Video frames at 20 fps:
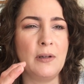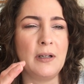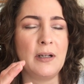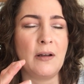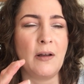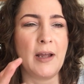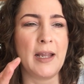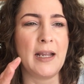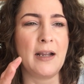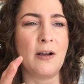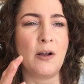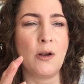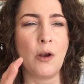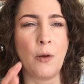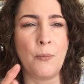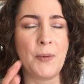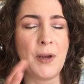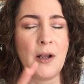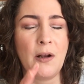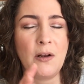like
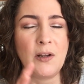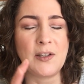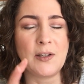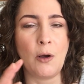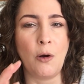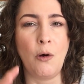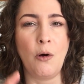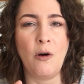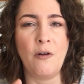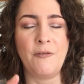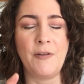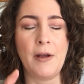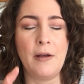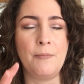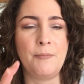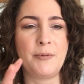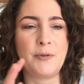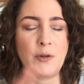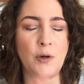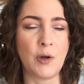globules of
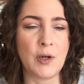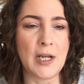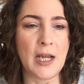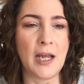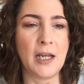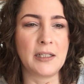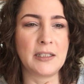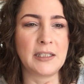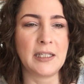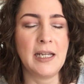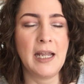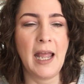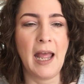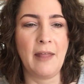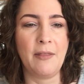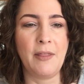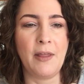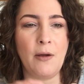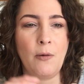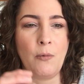product
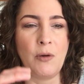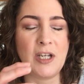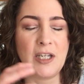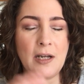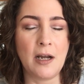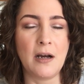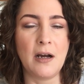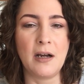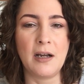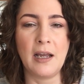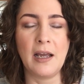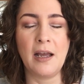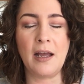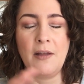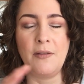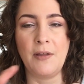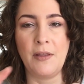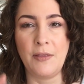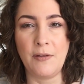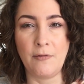that were darker
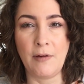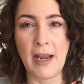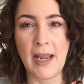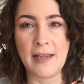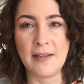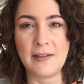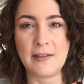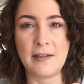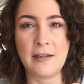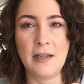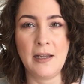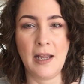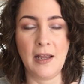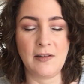than the rest.